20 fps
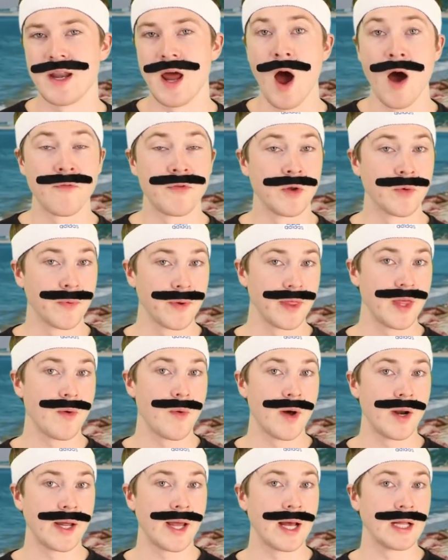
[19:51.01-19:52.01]
Now, if you really
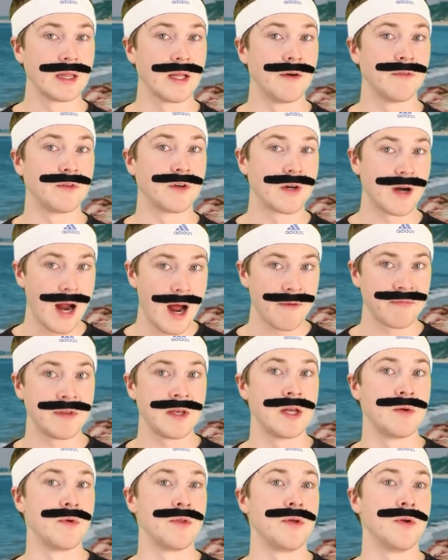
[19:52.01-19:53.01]
want to get
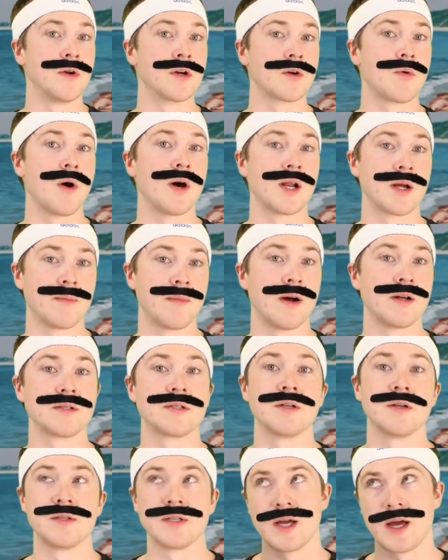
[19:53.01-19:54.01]
Lovecraftian with your aquatic
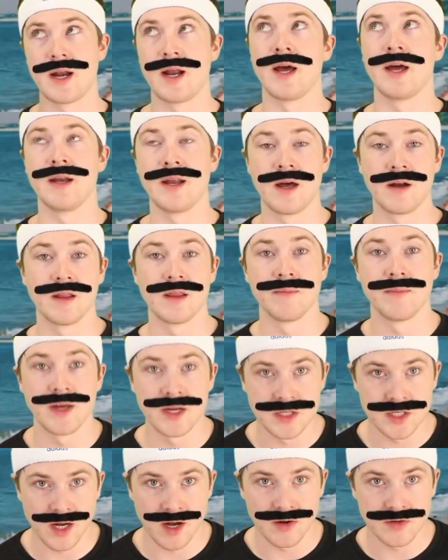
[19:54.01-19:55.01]
monsters, you gotta head down to the
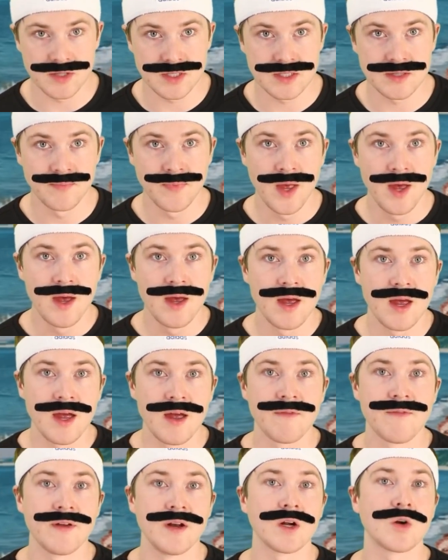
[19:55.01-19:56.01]
beach house.
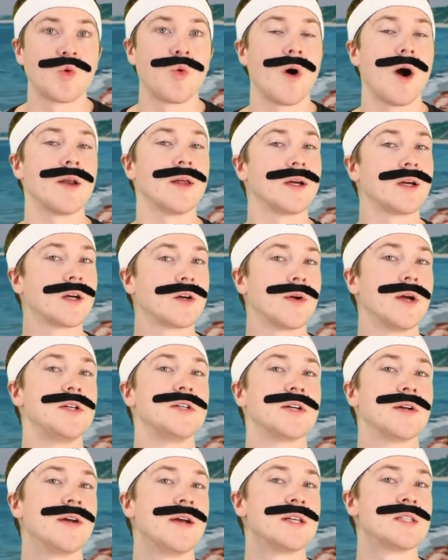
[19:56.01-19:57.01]
If an aquatic
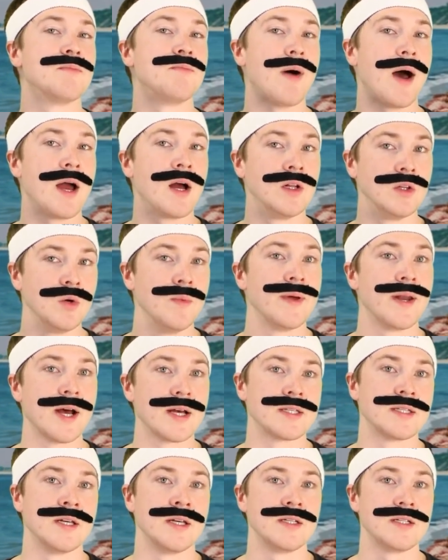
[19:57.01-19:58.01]
creature is
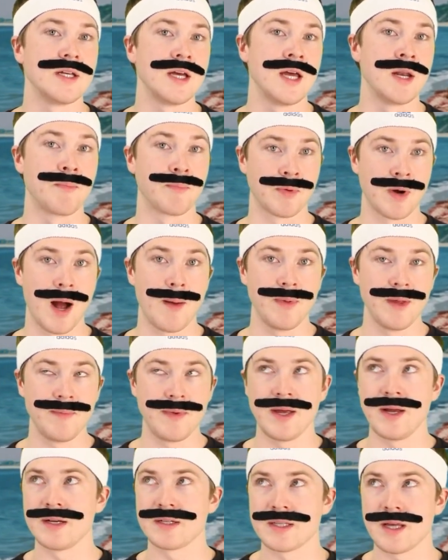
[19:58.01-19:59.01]
bioluminescent, it probably
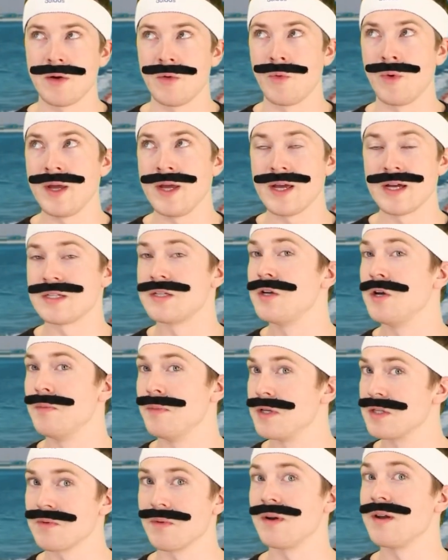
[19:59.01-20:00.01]
means that we as
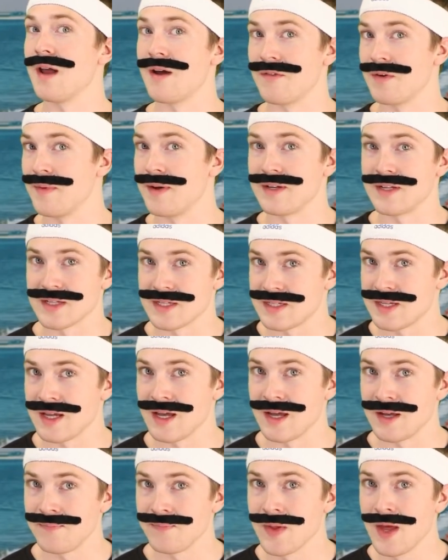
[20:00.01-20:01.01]
humans were never meant to
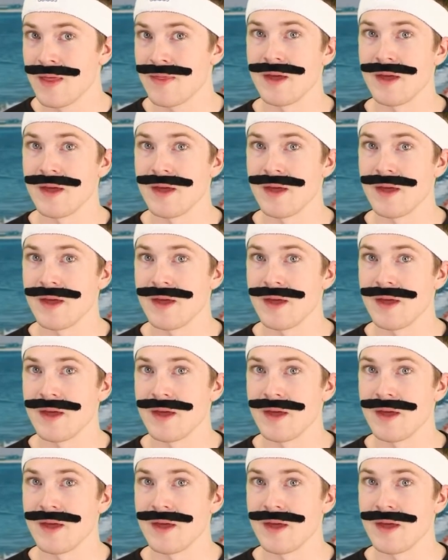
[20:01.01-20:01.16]
see it.